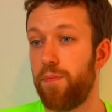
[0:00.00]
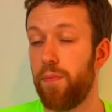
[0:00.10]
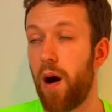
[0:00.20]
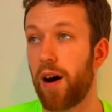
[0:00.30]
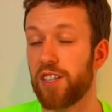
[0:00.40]

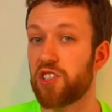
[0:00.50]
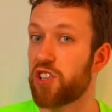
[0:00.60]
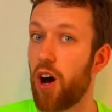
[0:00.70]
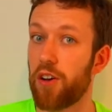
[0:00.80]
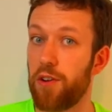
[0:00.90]
I
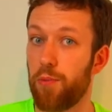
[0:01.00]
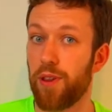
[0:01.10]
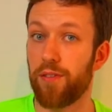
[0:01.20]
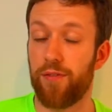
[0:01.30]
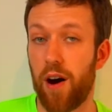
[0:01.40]
started
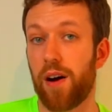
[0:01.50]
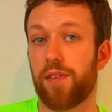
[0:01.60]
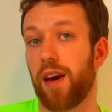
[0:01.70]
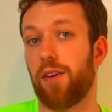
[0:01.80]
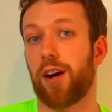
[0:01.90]
with a 5
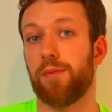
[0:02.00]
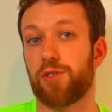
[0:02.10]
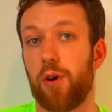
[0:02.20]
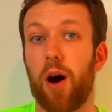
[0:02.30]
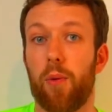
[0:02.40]
kilogram,
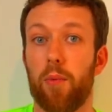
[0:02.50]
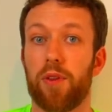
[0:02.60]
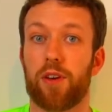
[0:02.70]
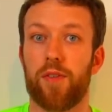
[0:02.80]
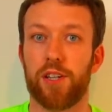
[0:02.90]
so I went with
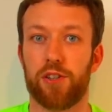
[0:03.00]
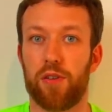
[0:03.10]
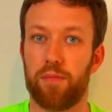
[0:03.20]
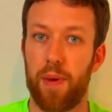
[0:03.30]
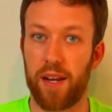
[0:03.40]
the convention
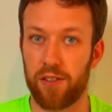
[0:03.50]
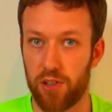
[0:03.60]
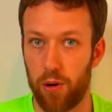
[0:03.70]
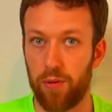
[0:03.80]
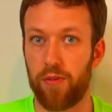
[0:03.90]
of men
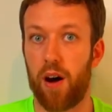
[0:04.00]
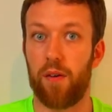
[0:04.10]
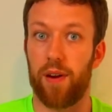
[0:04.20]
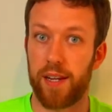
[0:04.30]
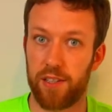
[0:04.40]
start with
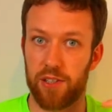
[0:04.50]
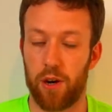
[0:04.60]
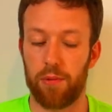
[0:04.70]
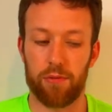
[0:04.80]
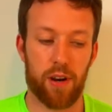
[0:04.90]
5, ladies
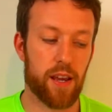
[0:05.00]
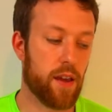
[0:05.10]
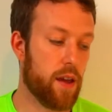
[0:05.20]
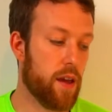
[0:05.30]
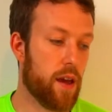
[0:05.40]
start with 3.
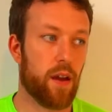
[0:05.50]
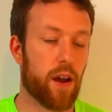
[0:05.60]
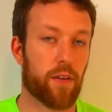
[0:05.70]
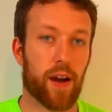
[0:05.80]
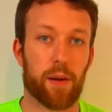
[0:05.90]

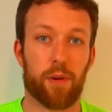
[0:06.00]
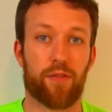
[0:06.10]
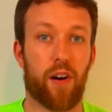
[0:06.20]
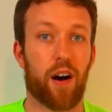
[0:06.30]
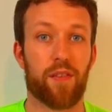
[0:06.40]
I've had my
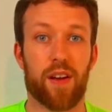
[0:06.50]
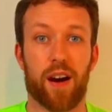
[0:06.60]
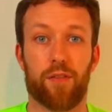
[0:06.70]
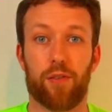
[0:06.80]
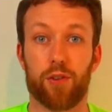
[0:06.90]
5
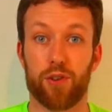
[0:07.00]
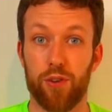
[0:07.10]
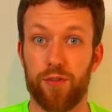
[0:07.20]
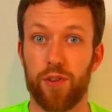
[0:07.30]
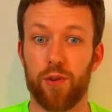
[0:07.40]
now for a
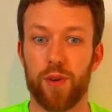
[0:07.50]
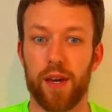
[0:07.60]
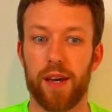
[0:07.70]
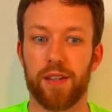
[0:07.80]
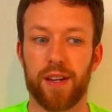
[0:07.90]
good few
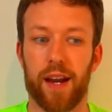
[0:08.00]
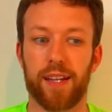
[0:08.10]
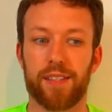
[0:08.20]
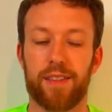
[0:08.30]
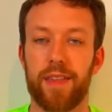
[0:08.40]
years, and
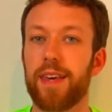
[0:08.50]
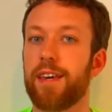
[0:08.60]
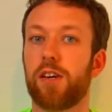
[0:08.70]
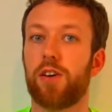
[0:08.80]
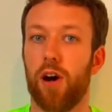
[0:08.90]
it's the
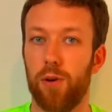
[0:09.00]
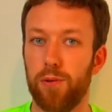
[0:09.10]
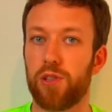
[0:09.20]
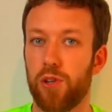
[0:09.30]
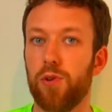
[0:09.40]

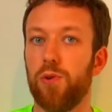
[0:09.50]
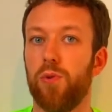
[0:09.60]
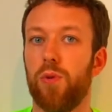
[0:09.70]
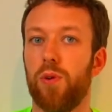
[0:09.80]
go-to